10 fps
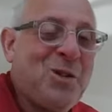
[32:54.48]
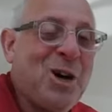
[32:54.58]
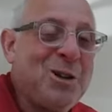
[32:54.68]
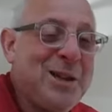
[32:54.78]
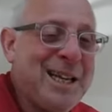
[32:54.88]

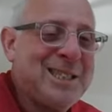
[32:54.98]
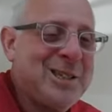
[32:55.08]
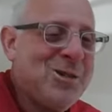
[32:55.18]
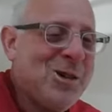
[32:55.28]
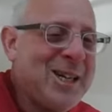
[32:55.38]
called me at
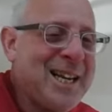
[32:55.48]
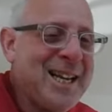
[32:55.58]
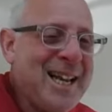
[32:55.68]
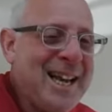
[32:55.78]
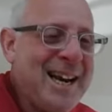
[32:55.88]
school,
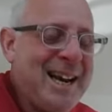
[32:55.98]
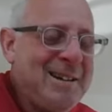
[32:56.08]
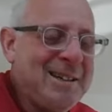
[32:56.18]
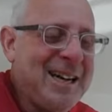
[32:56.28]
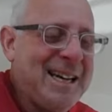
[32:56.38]

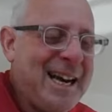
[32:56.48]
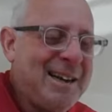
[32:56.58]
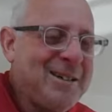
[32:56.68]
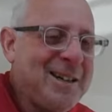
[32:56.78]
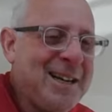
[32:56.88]
and Lenny and
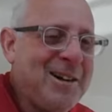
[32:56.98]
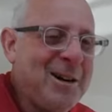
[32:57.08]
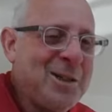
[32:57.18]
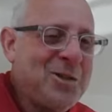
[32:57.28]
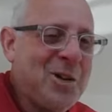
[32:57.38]
I are
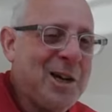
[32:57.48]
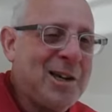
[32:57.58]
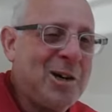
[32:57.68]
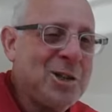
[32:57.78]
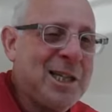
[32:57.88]
always very
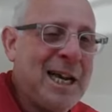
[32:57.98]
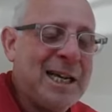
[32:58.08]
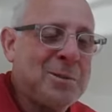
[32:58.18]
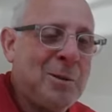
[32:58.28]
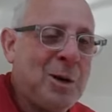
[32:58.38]
close. He
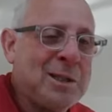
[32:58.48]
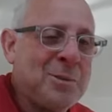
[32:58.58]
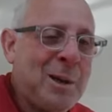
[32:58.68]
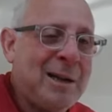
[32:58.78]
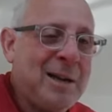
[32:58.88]
asked me
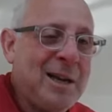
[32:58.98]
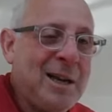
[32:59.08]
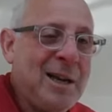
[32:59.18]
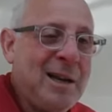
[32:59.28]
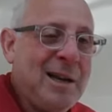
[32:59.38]
once about,
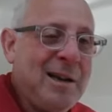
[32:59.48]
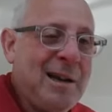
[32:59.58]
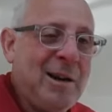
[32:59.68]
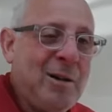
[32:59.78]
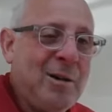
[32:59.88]

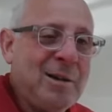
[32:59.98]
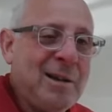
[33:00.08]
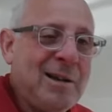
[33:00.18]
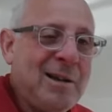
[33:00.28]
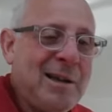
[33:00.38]
he
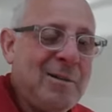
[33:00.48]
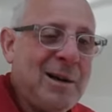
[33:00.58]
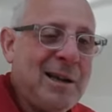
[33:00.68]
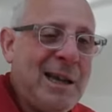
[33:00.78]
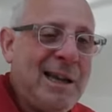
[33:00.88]

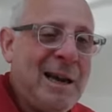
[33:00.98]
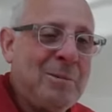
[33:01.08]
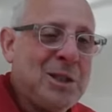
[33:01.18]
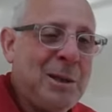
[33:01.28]
came